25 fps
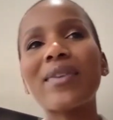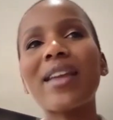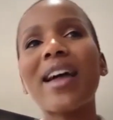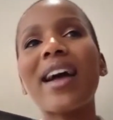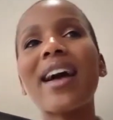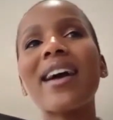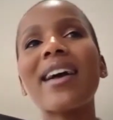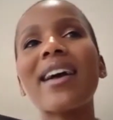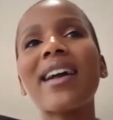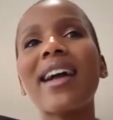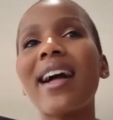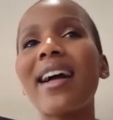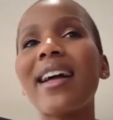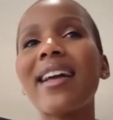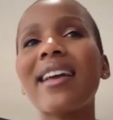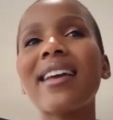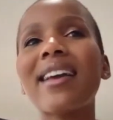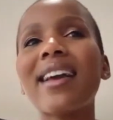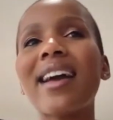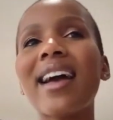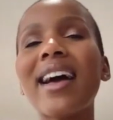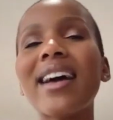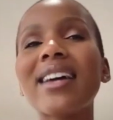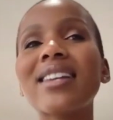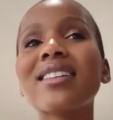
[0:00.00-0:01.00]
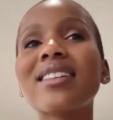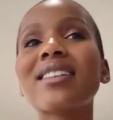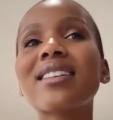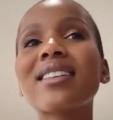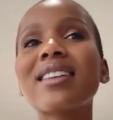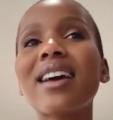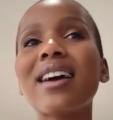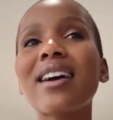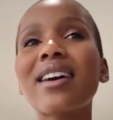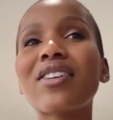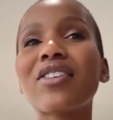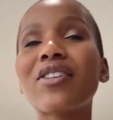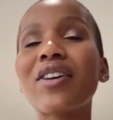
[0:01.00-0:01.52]
I had
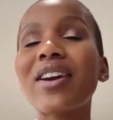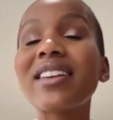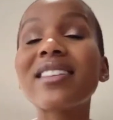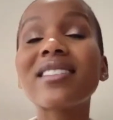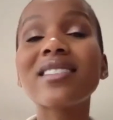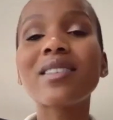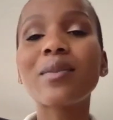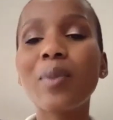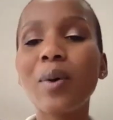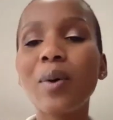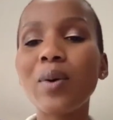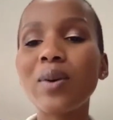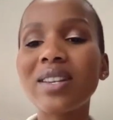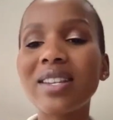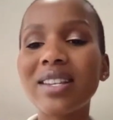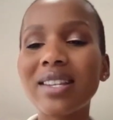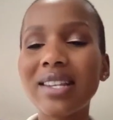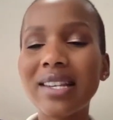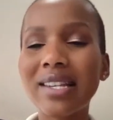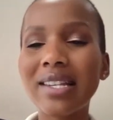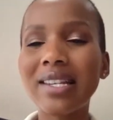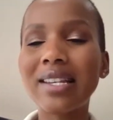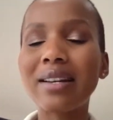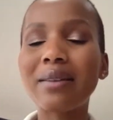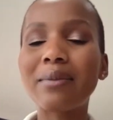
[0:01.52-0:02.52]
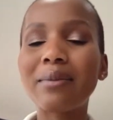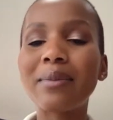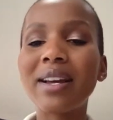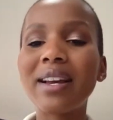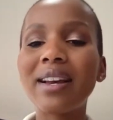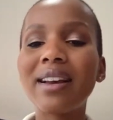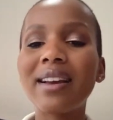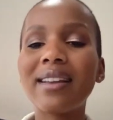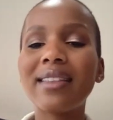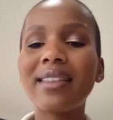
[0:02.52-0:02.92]
a great support system